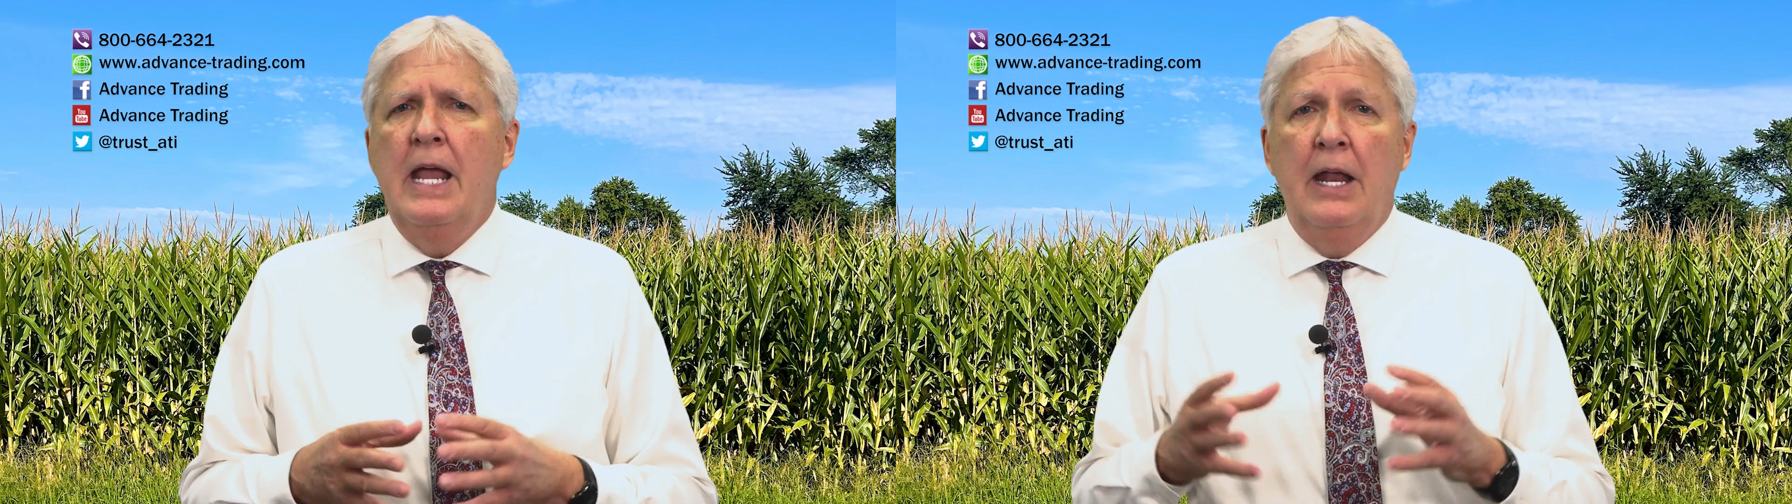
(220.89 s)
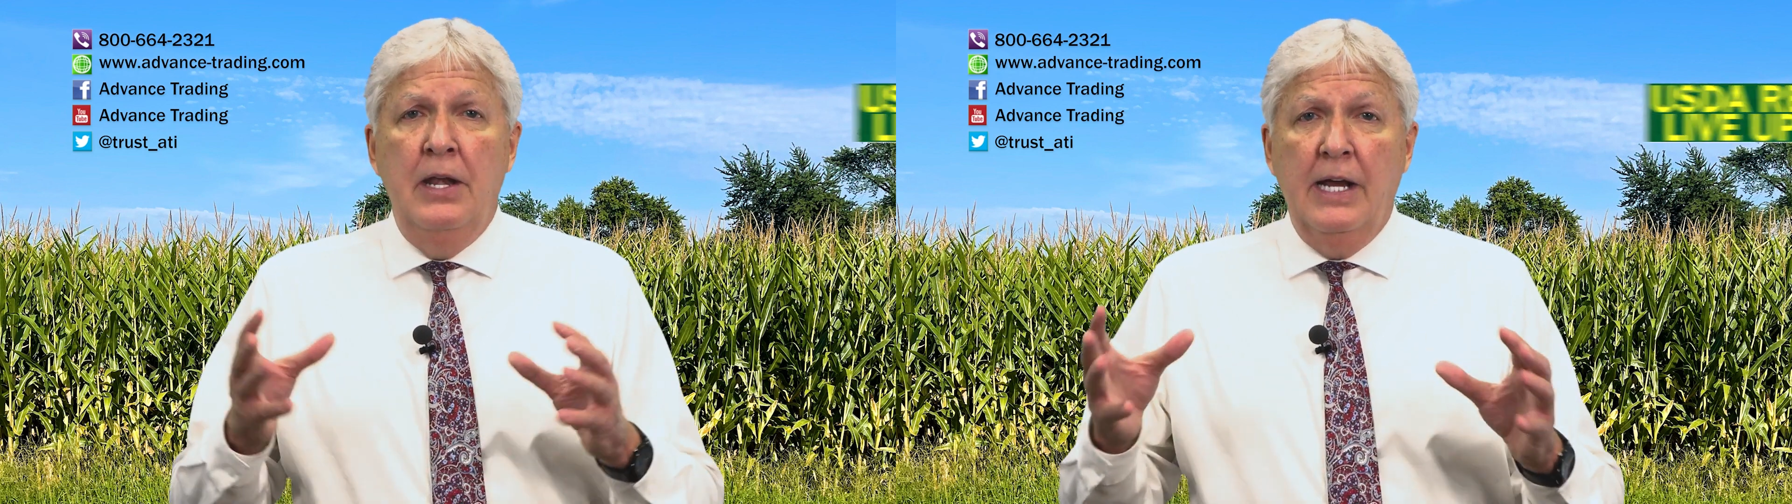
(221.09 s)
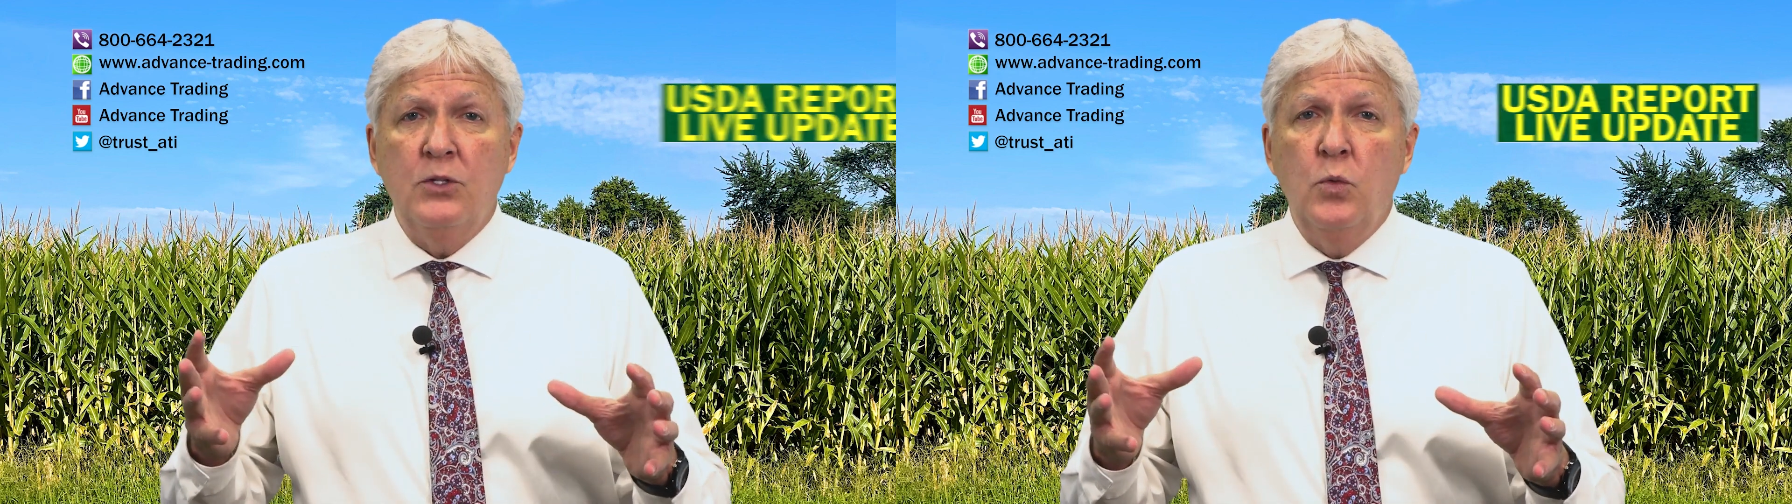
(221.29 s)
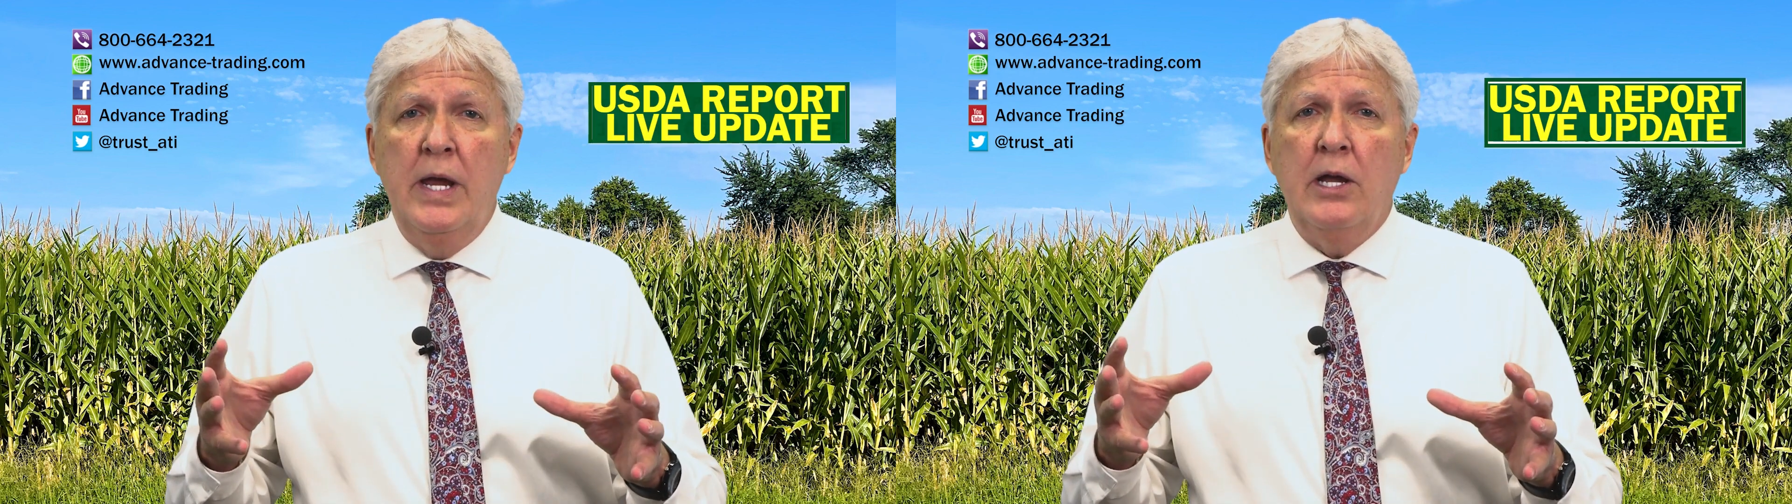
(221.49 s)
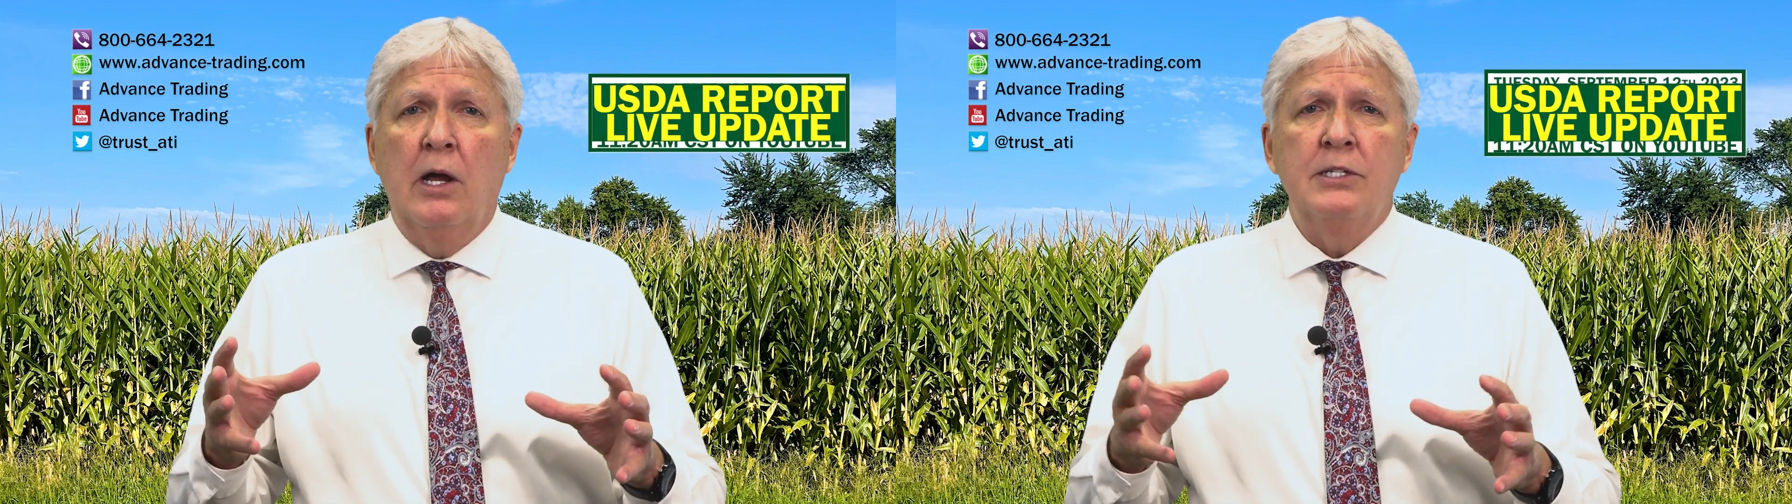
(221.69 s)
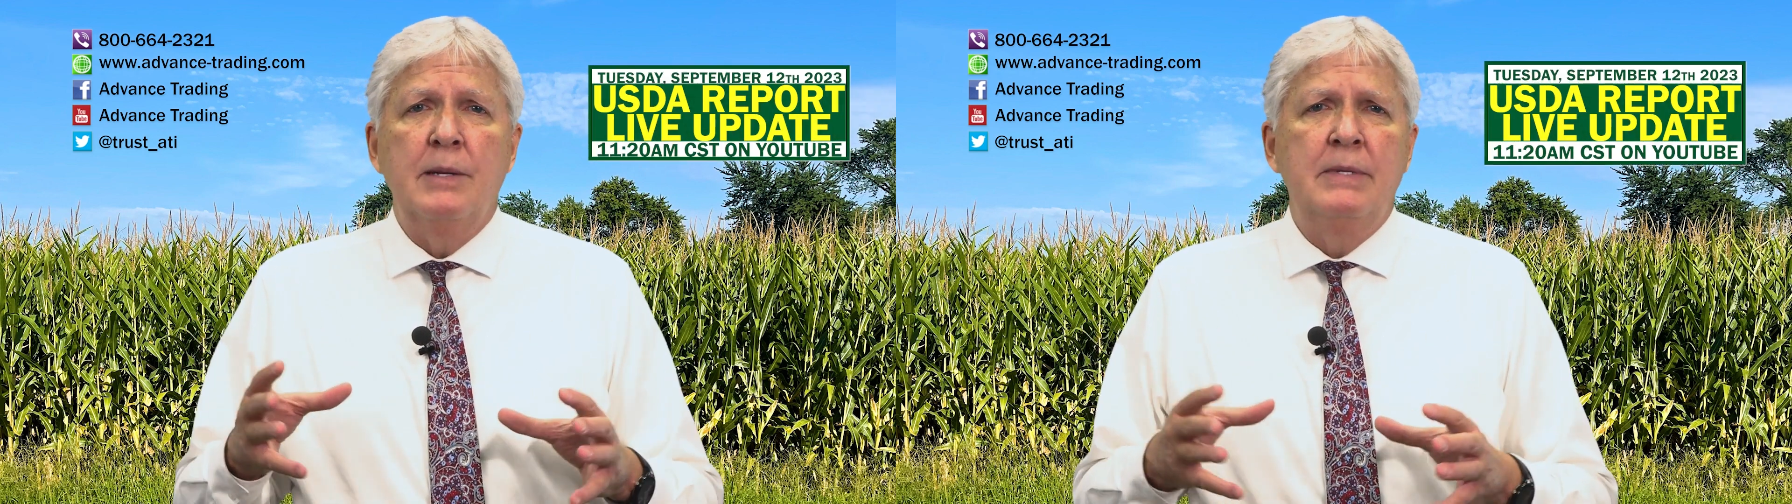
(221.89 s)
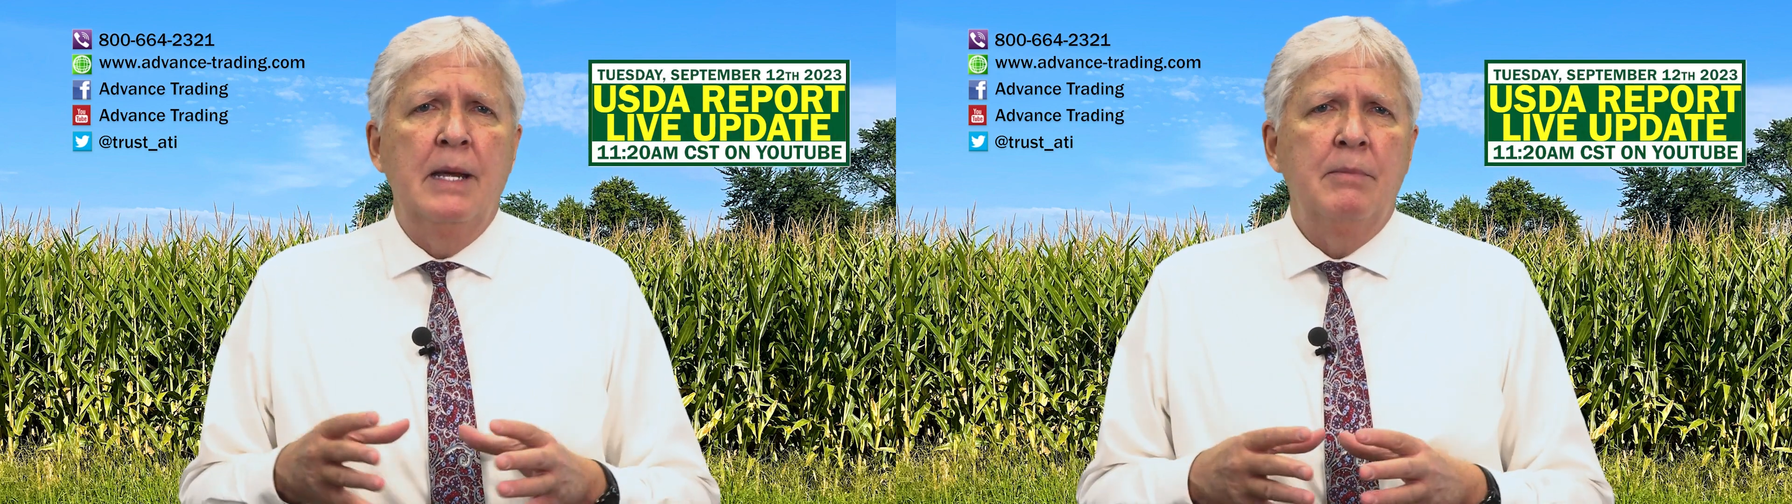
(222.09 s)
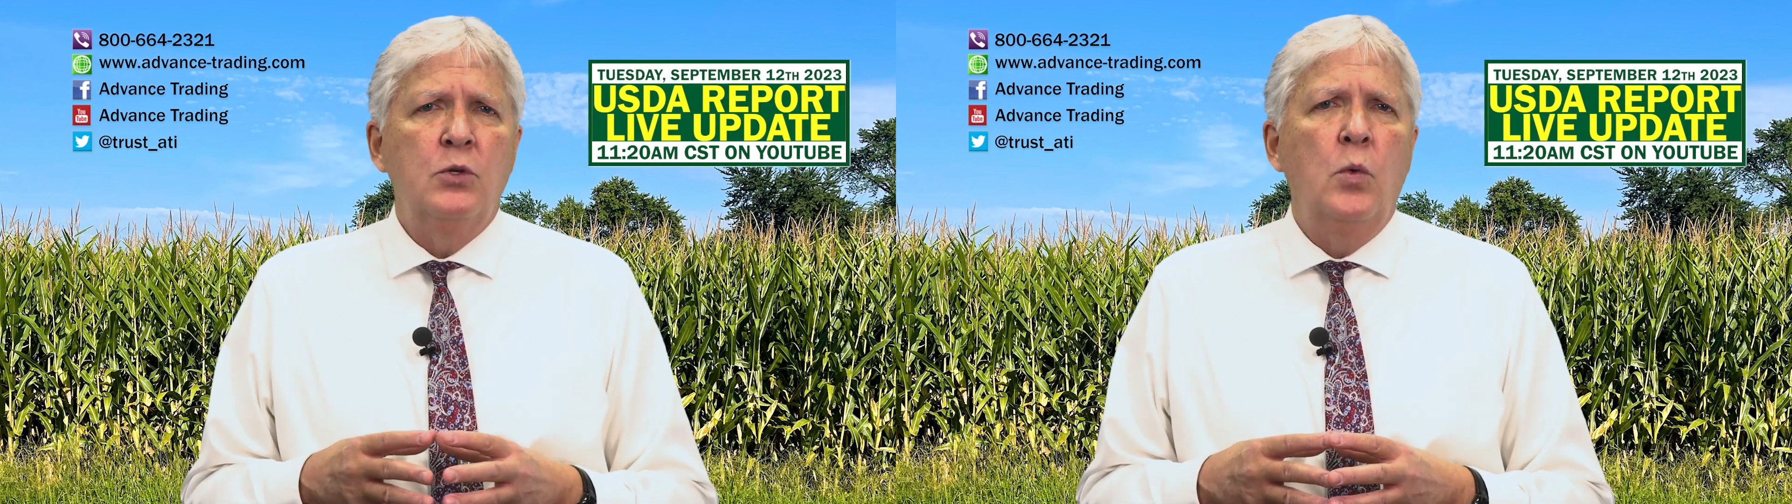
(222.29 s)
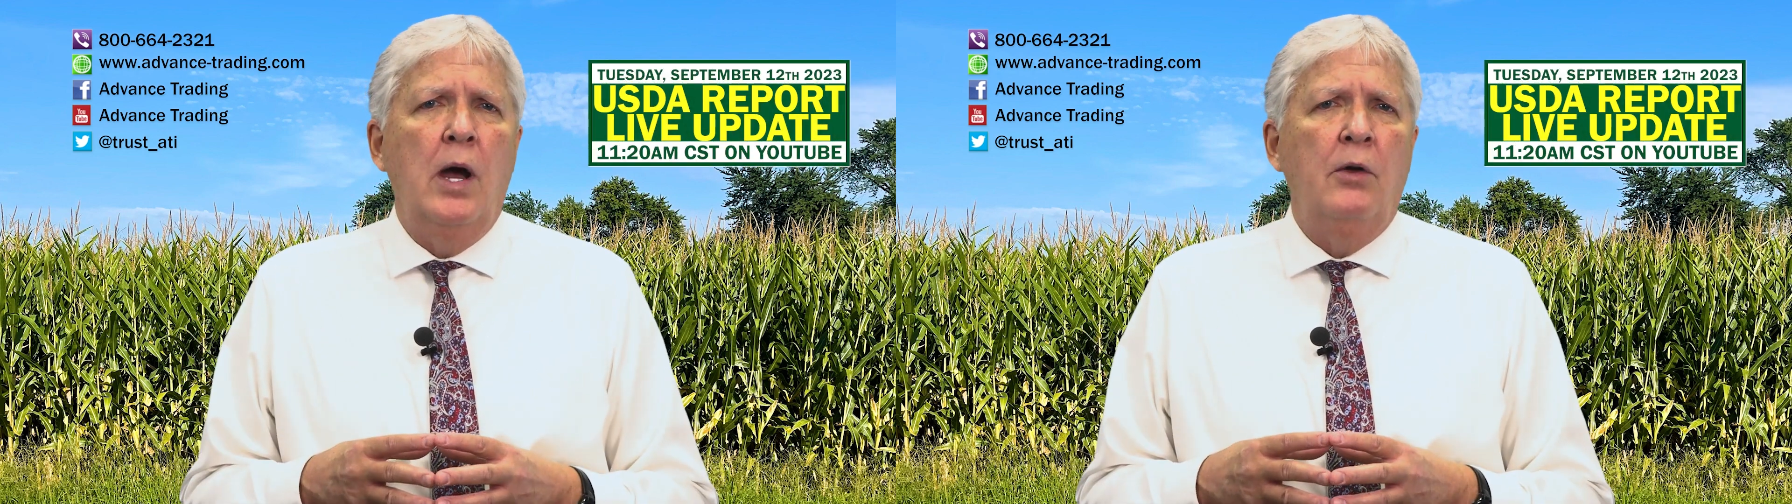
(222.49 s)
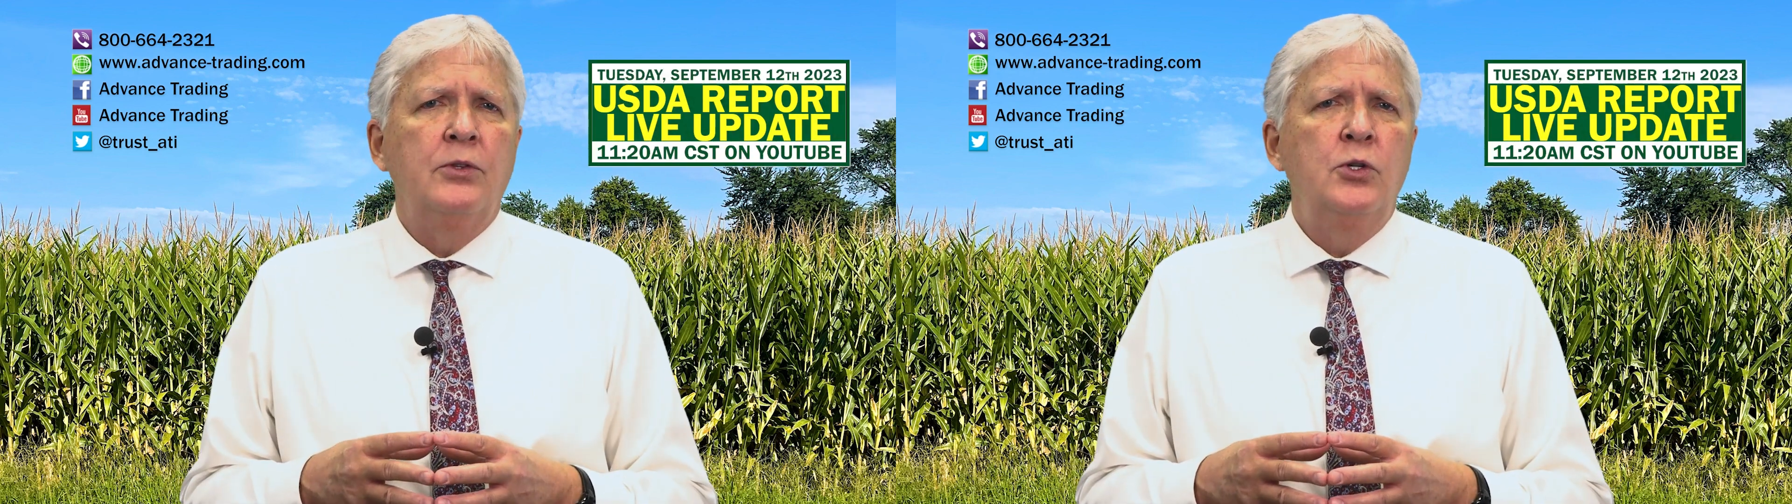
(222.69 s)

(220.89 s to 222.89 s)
And next week on September 12th,